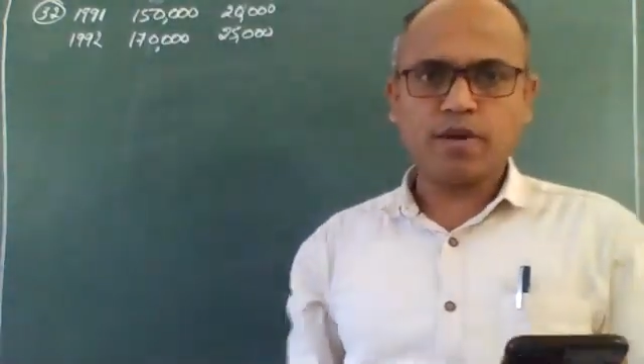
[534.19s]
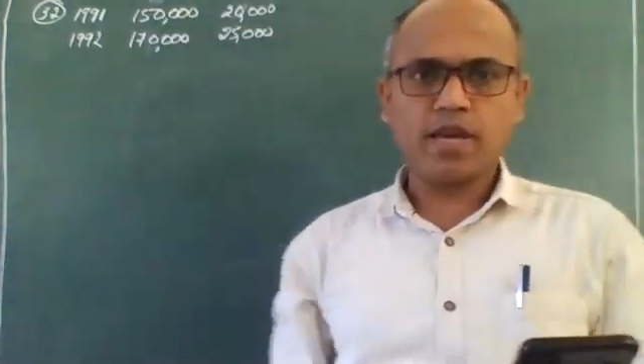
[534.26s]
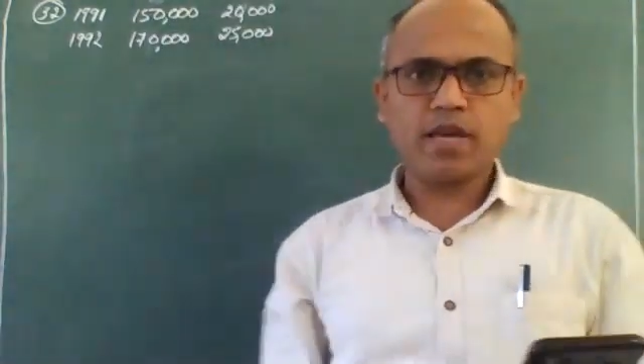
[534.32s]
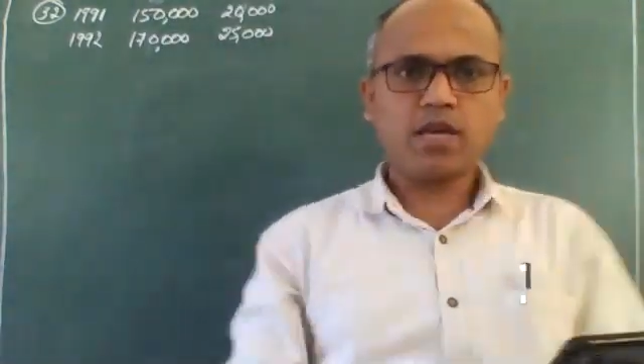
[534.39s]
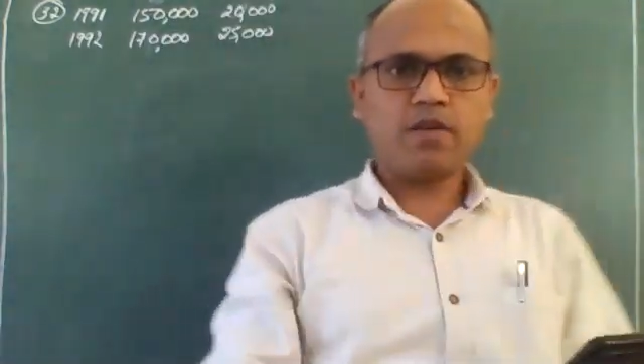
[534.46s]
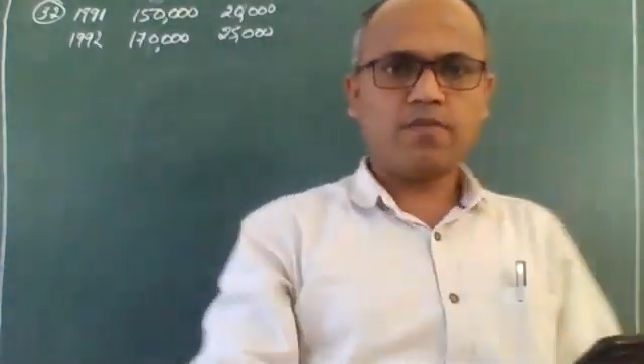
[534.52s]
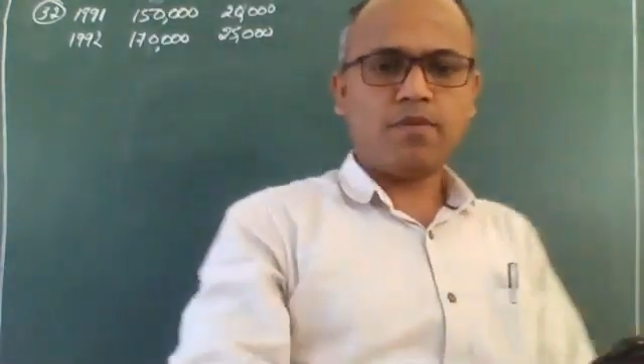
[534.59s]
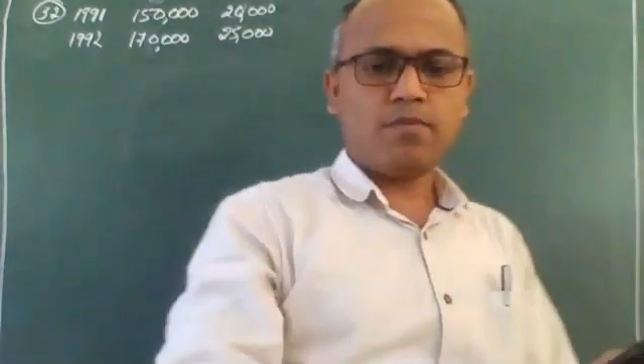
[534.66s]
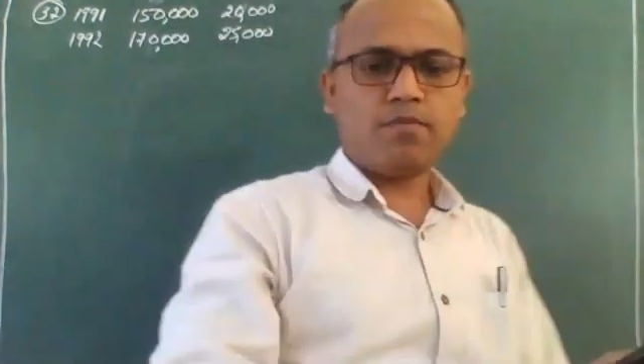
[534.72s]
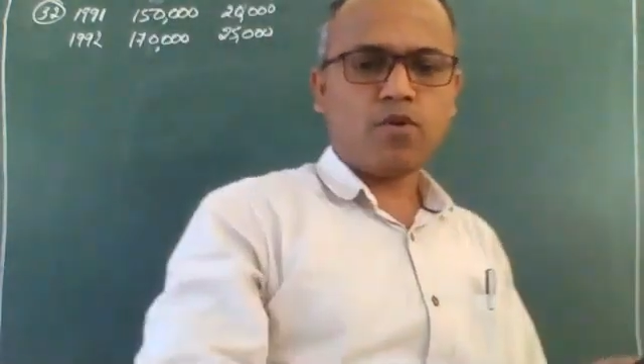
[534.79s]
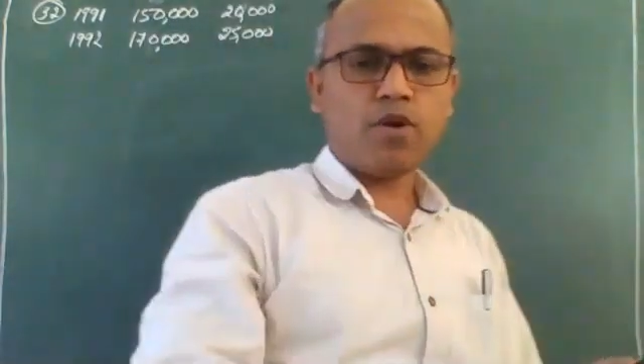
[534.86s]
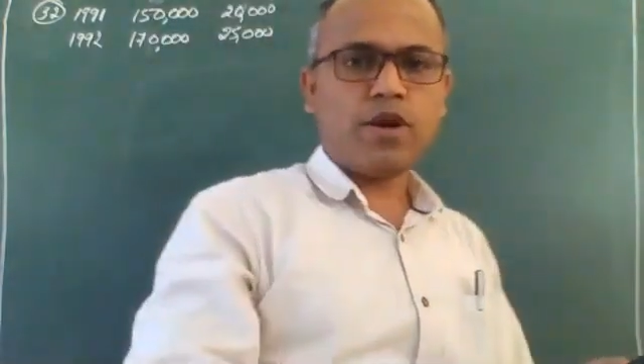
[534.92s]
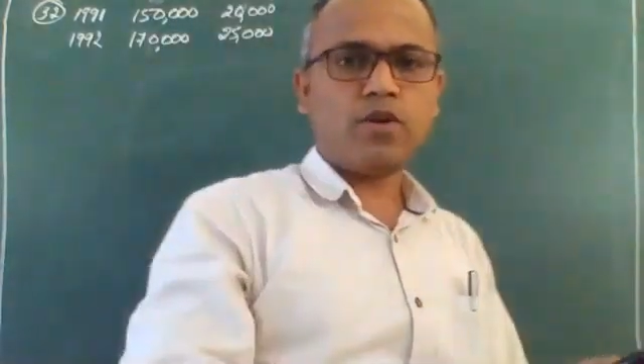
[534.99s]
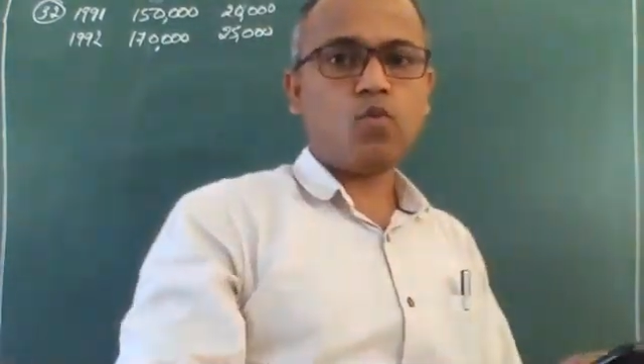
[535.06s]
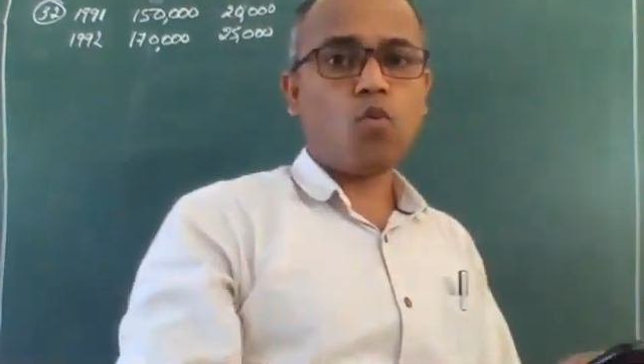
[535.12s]
break-even
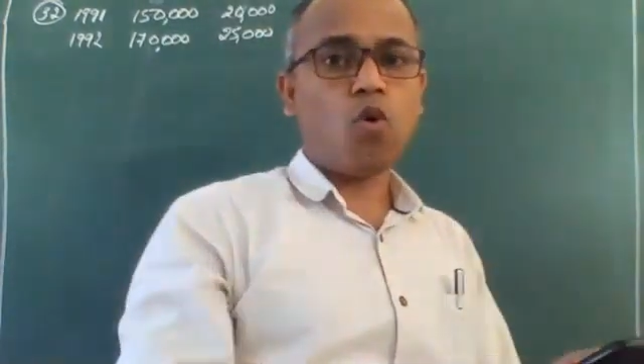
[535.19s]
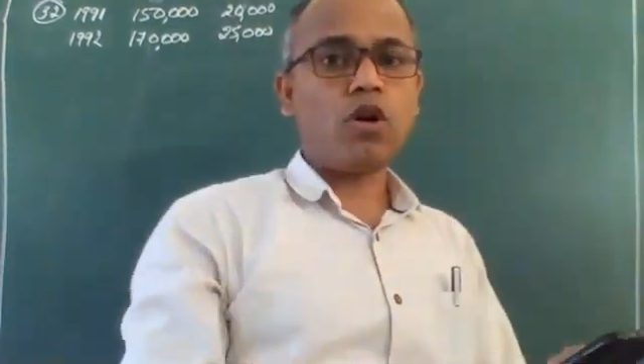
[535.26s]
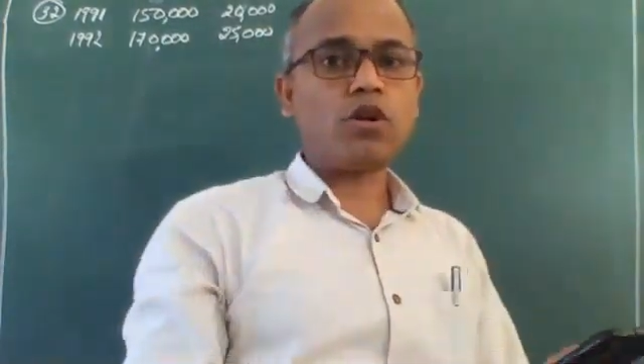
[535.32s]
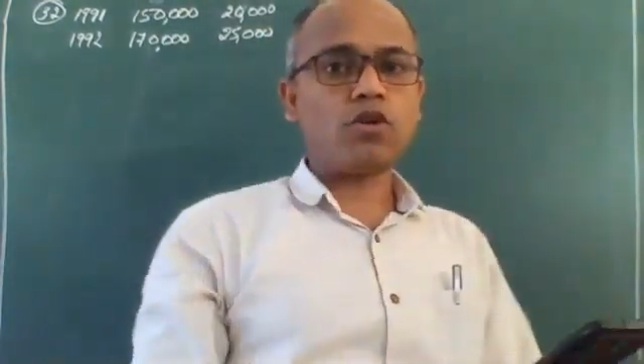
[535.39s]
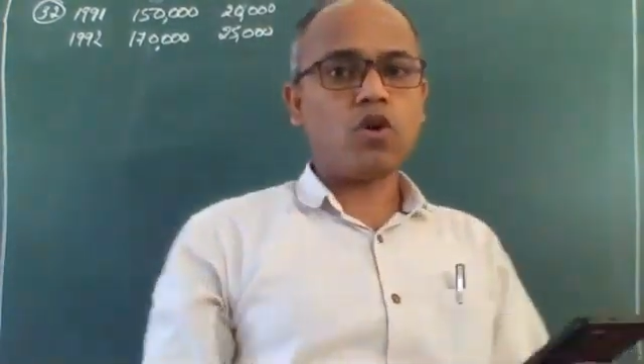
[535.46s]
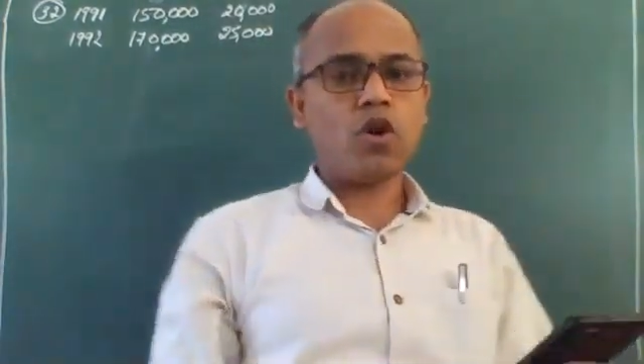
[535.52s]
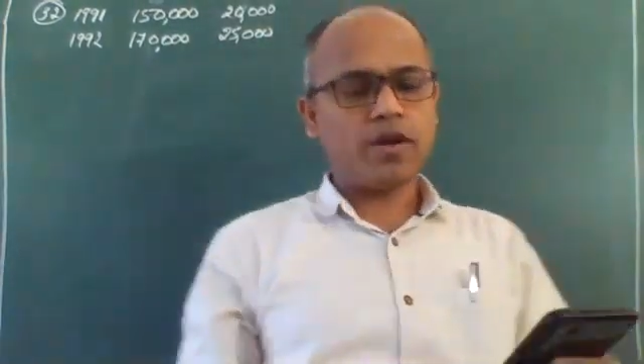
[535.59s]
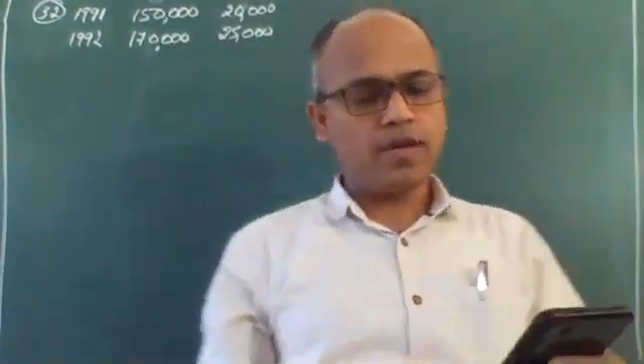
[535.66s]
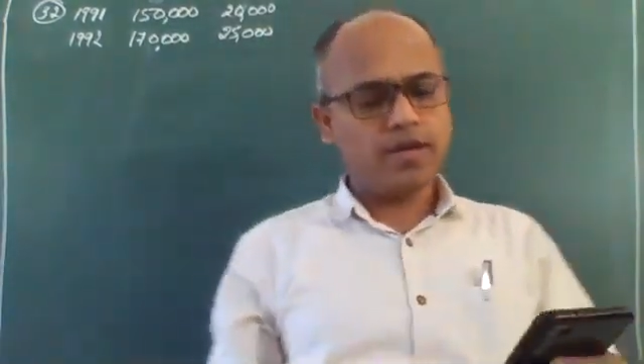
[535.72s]
point, whatnot.